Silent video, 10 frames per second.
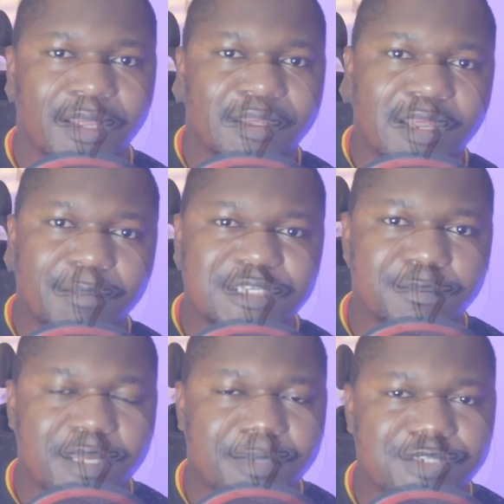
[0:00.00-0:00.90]
There must
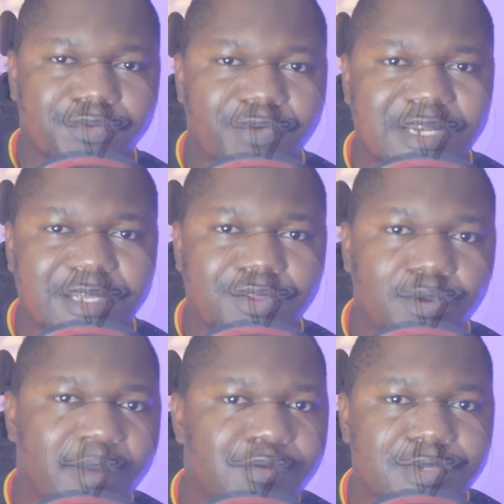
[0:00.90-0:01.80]
be a person running
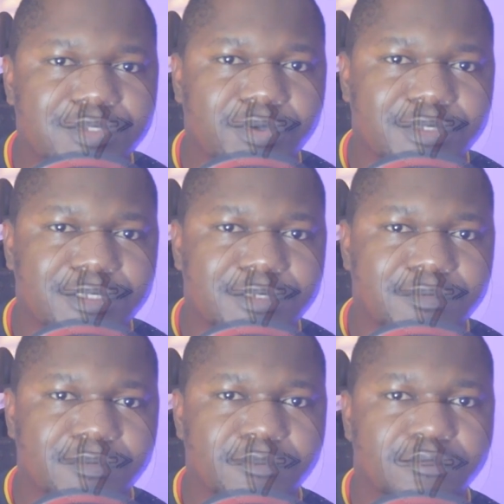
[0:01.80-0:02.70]
human resource.
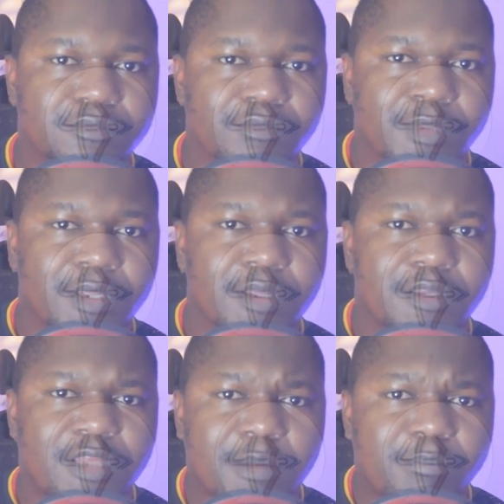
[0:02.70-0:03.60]

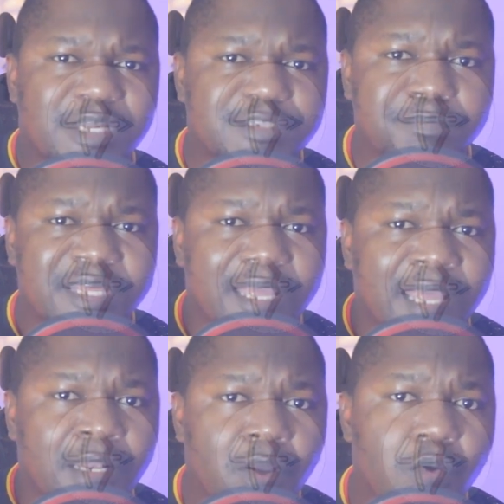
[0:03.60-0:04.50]
There must be
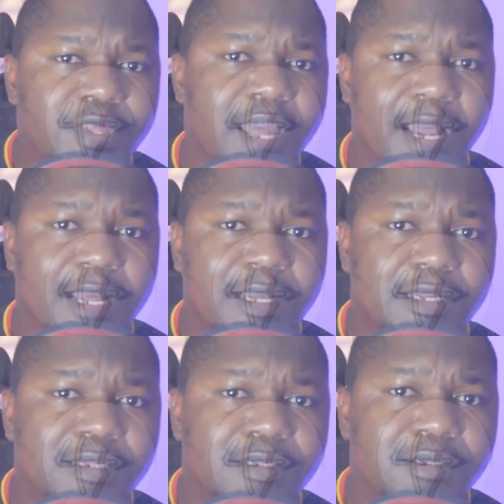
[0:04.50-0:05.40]
a lawyer
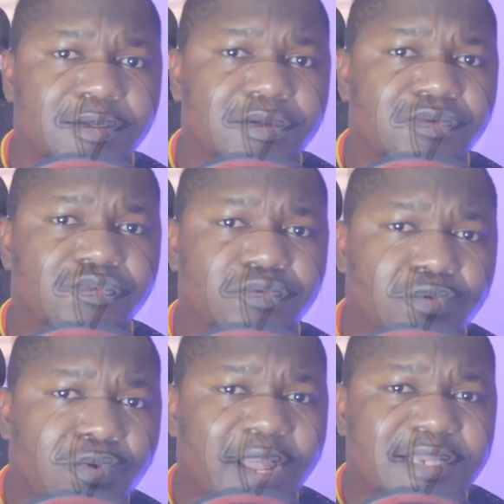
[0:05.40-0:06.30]
to
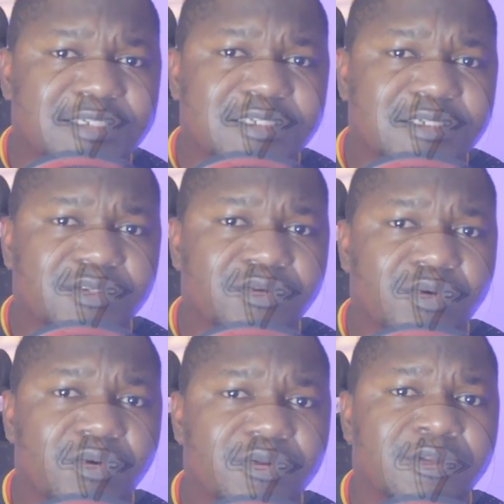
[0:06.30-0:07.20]
look at,
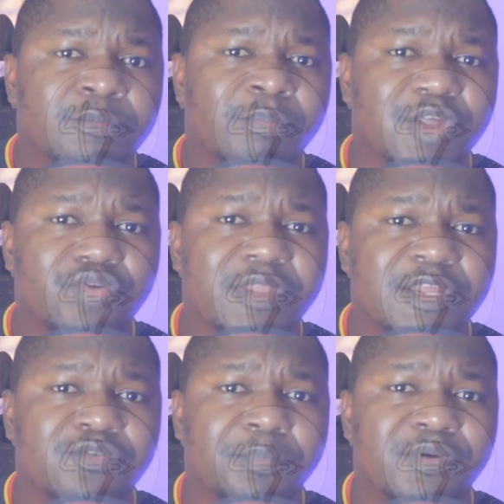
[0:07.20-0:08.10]
make sure
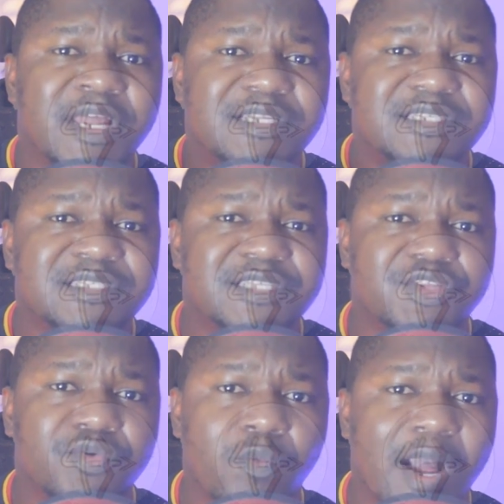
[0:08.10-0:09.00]
that your product is
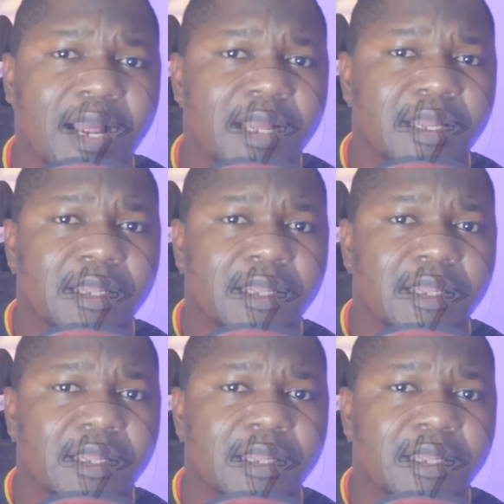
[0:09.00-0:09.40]
secure.